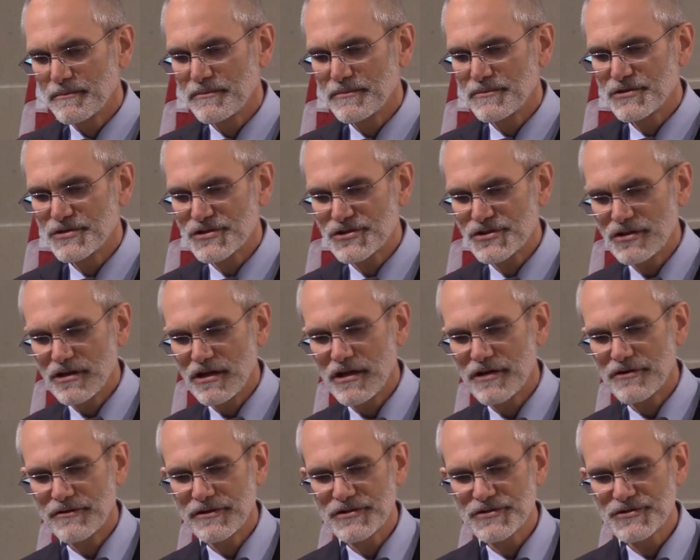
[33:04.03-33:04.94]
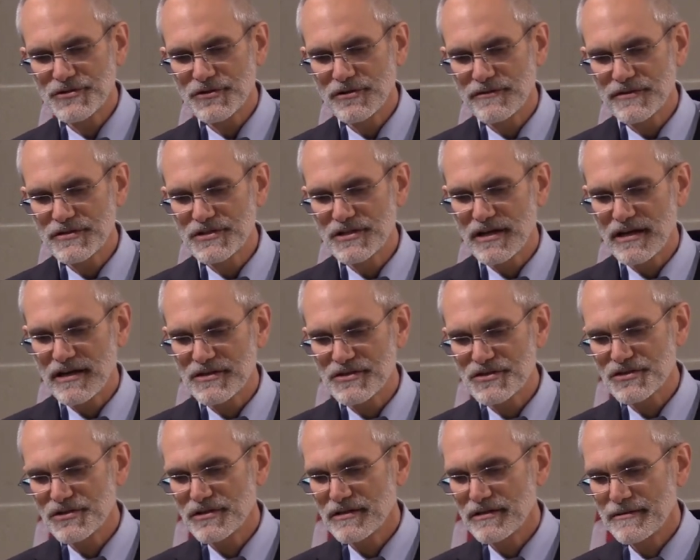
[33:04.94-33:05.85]
him to slaughter and serve his
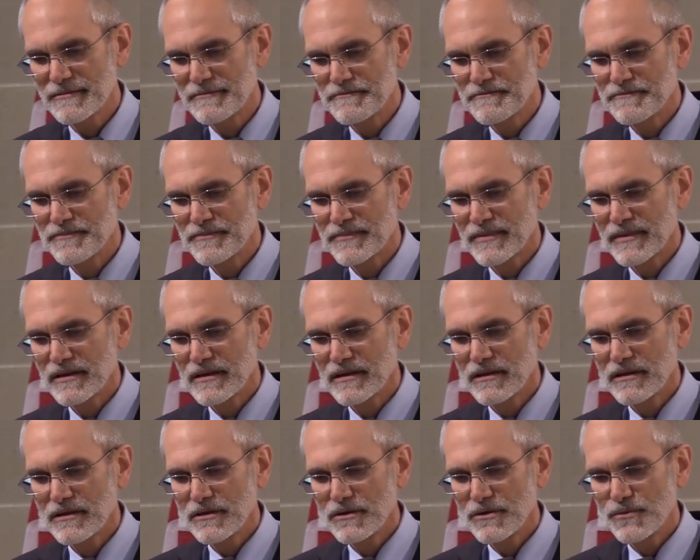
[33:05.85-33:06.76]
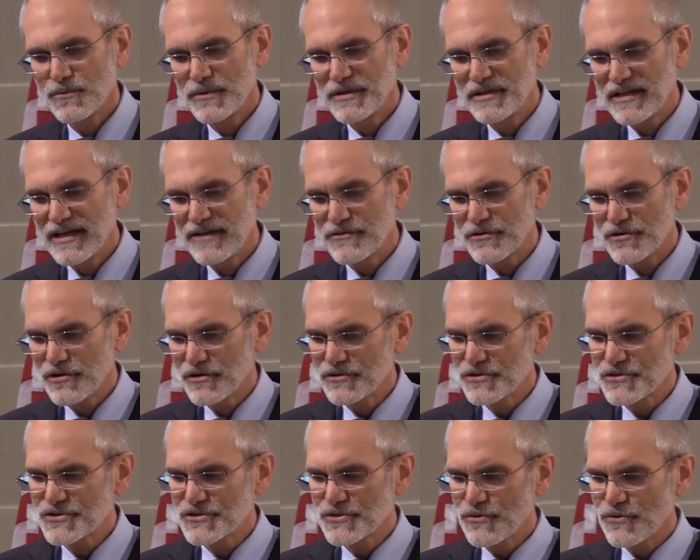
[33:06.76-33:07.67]
guest. When David
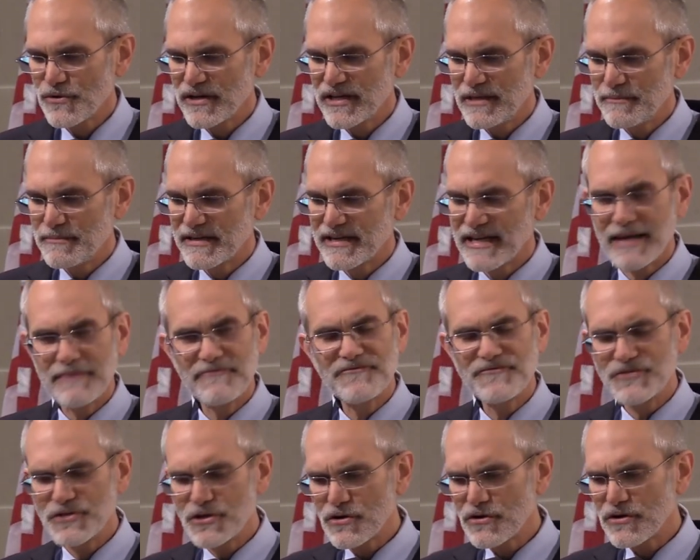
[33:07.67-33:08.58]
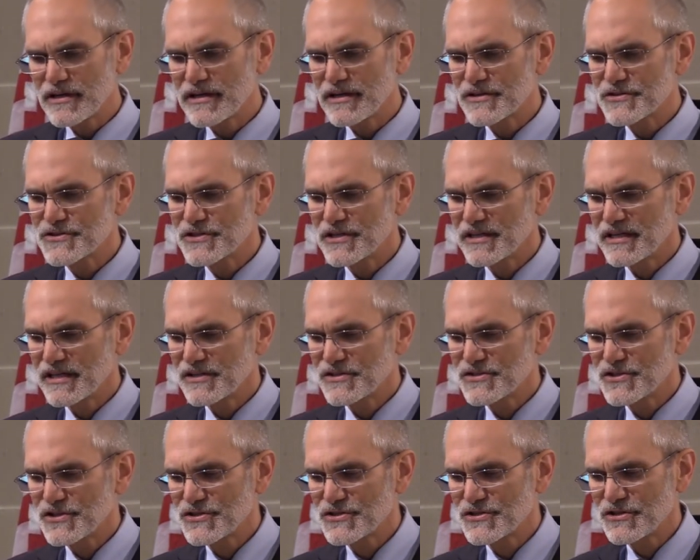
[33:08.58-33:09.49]
heard the story, he became furious and he
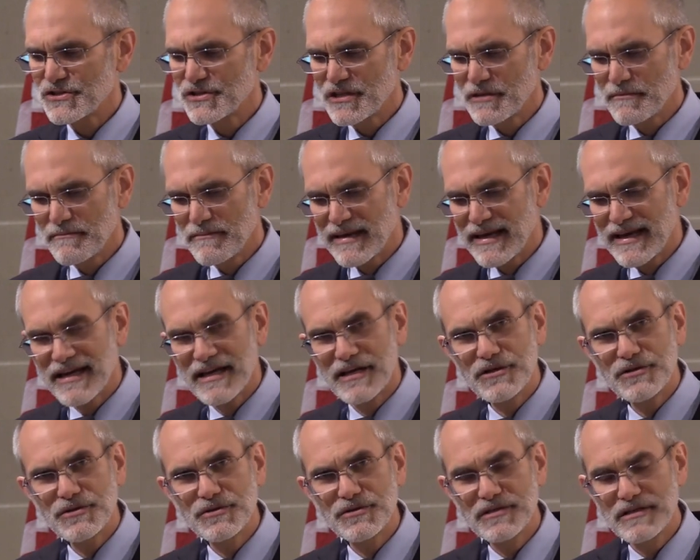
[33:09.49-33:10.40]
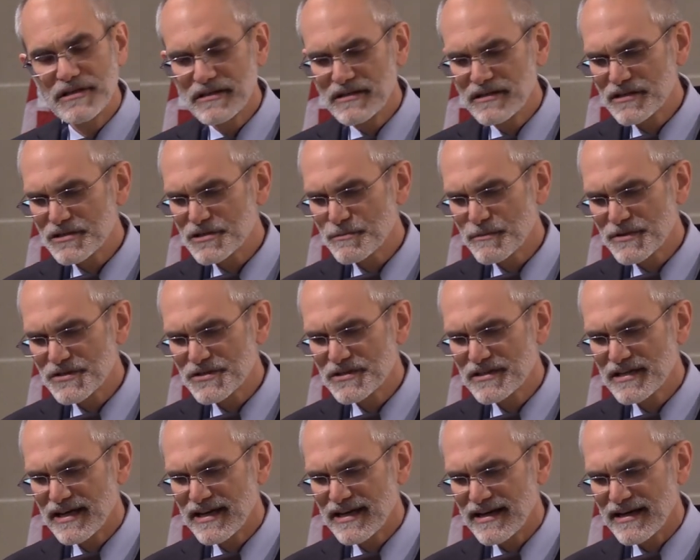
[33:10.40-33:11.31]
insisted, The man who did this
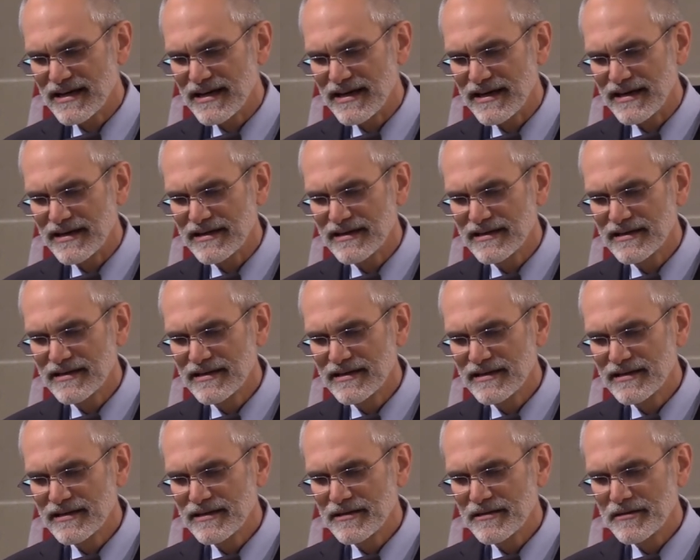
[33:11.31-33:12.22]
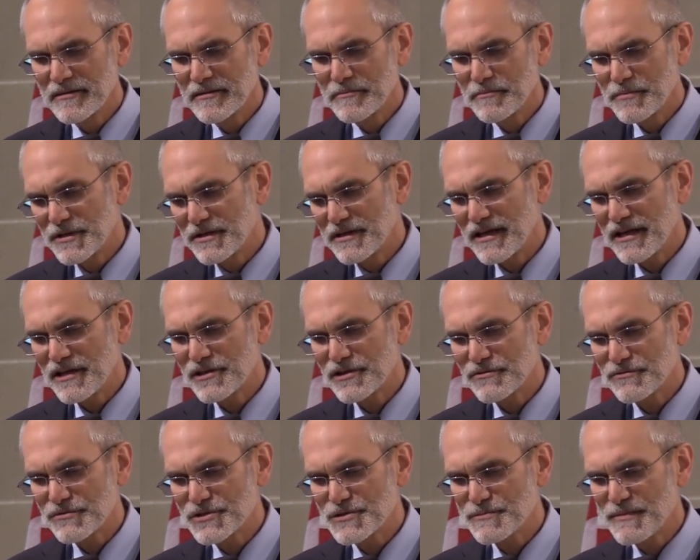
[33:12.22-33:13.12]
must die. But
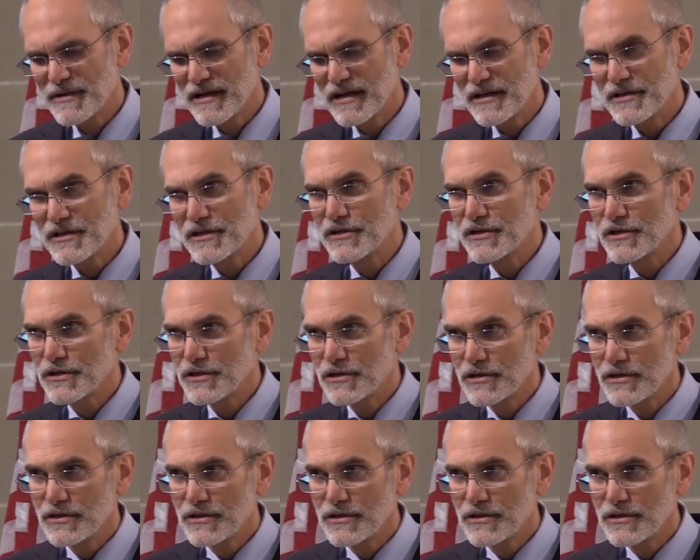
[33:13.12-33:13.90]
Nathan responded,